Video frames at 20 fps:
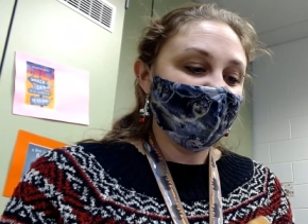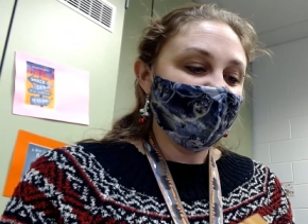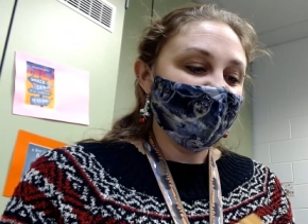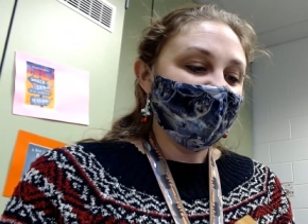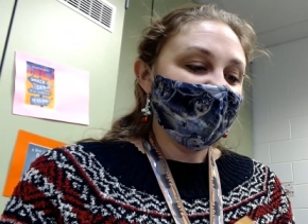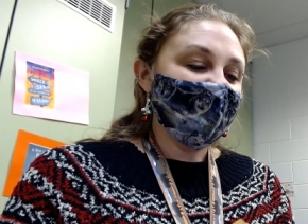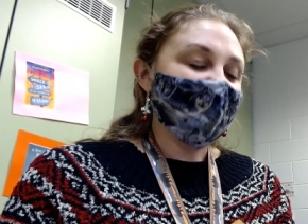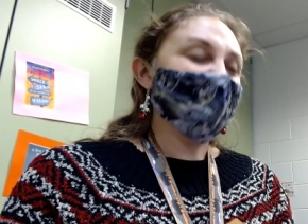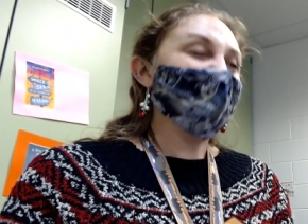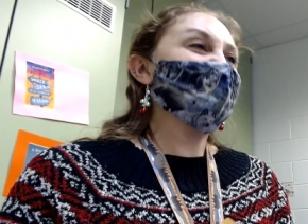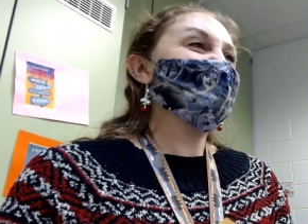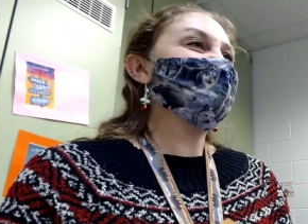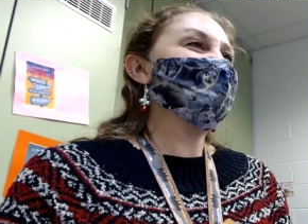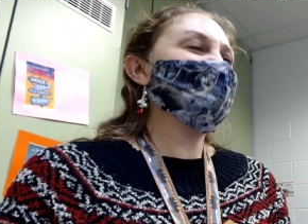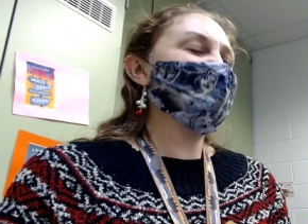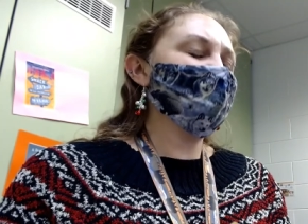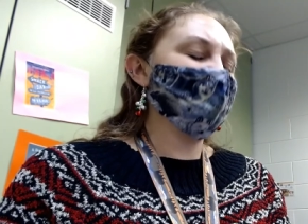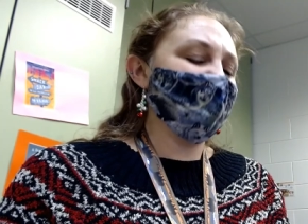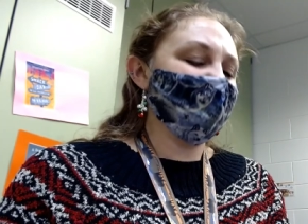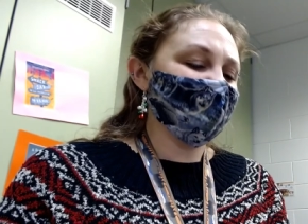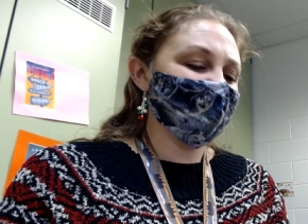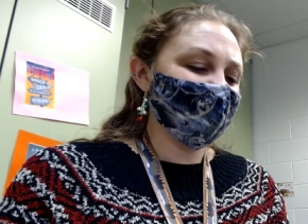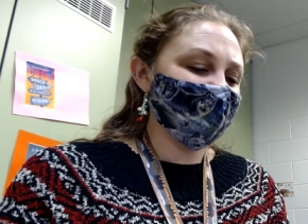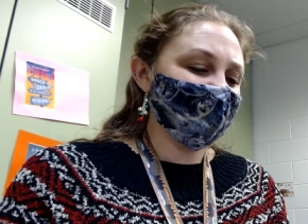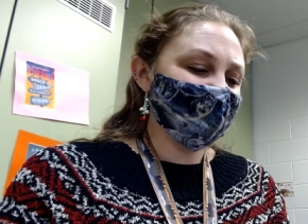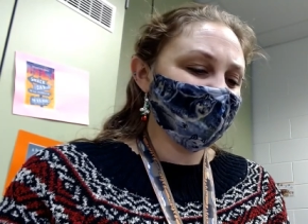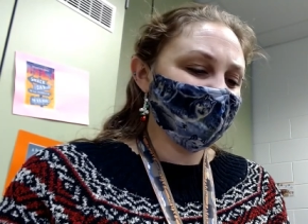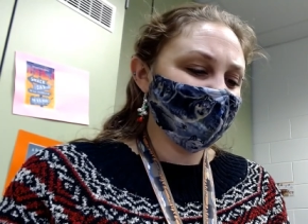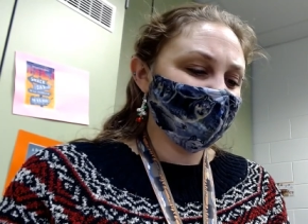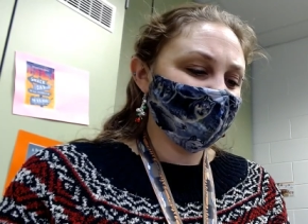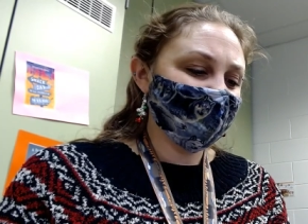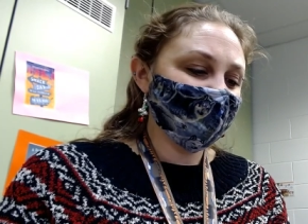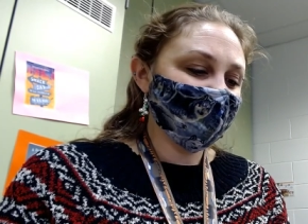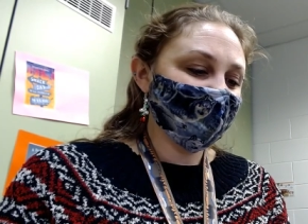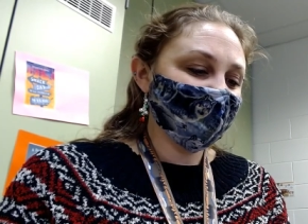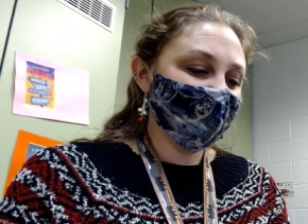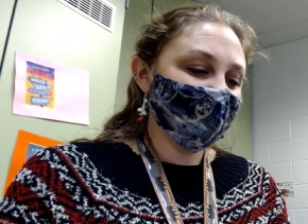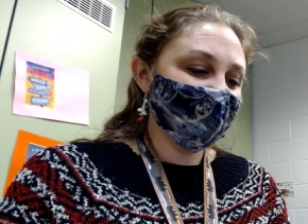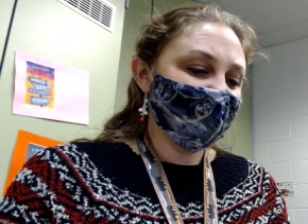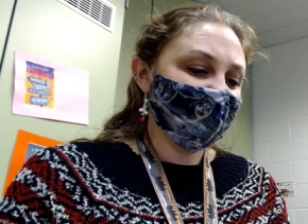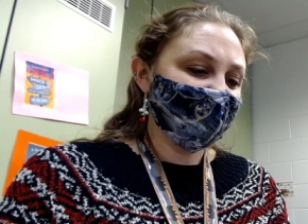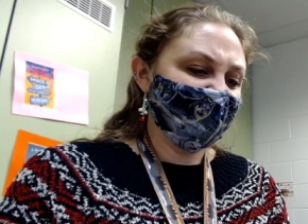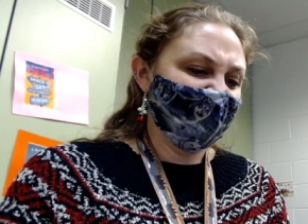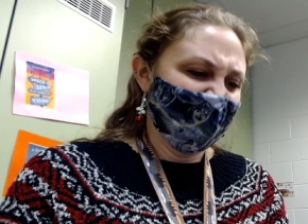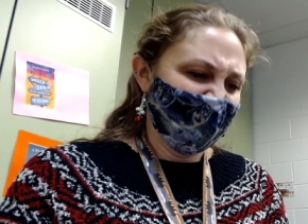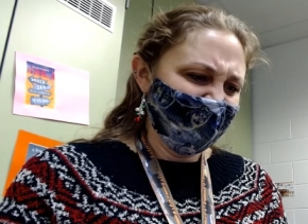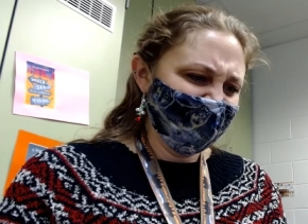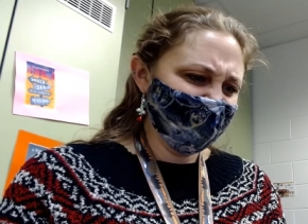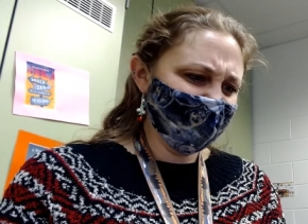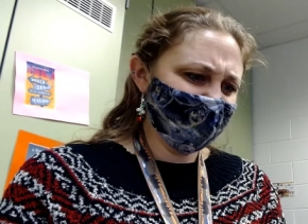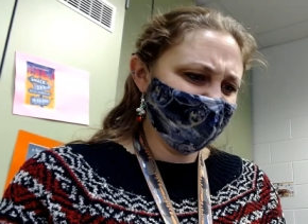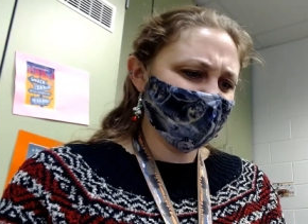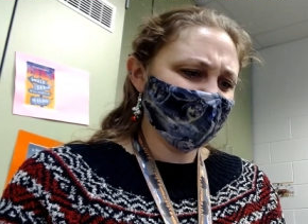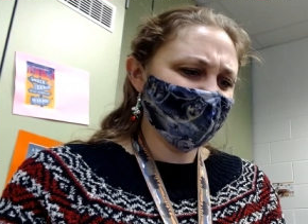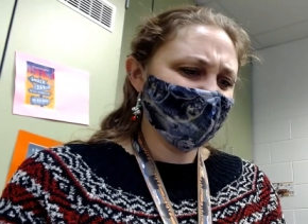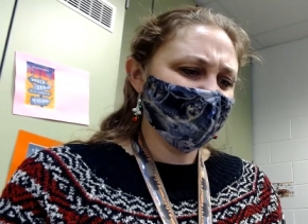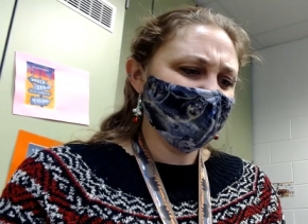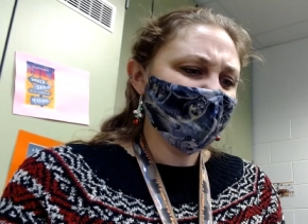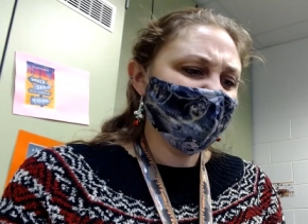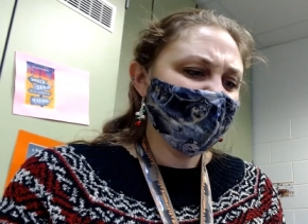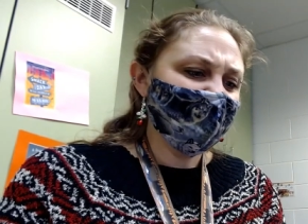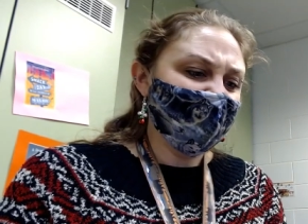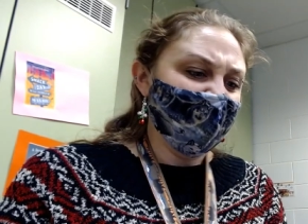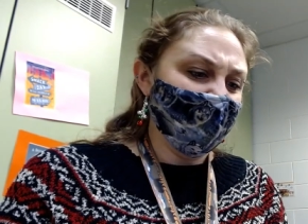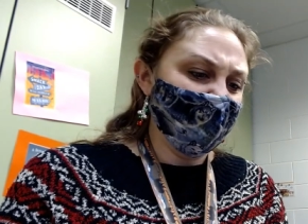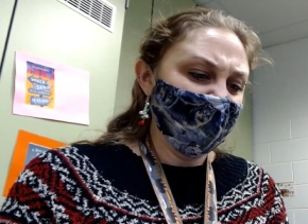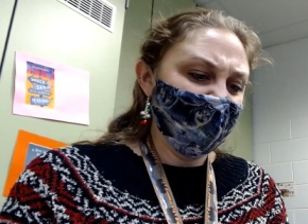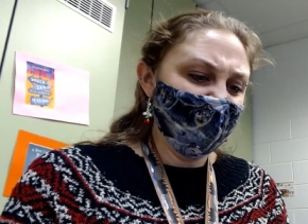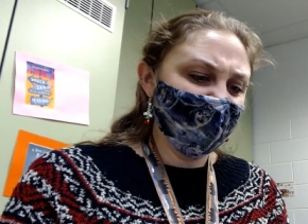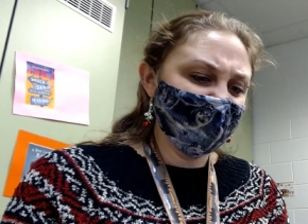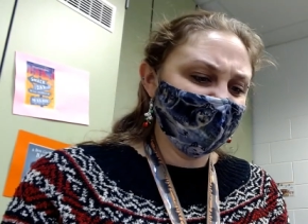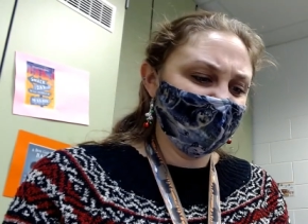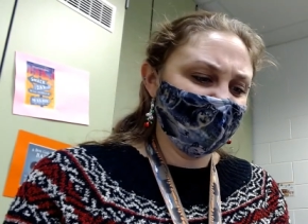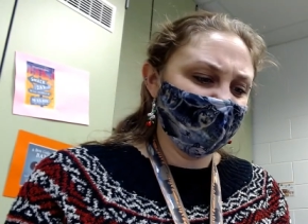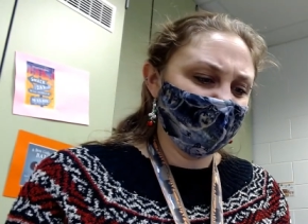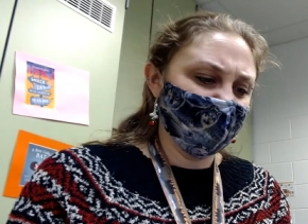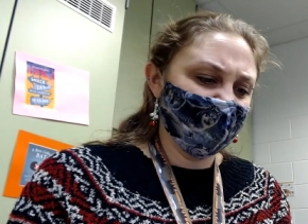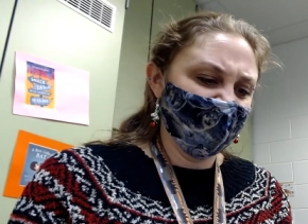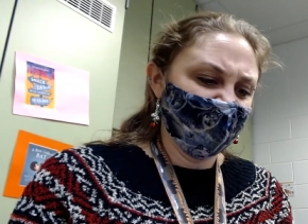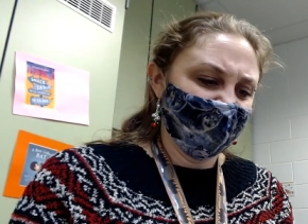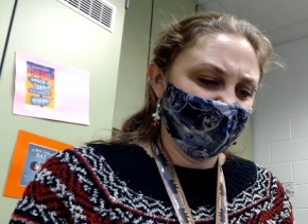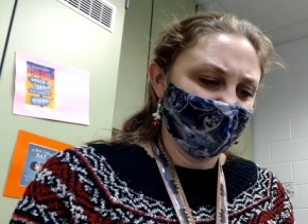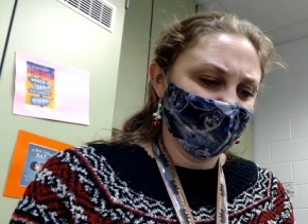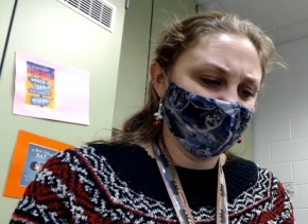Nicodemus. Yes? I went over to the corner.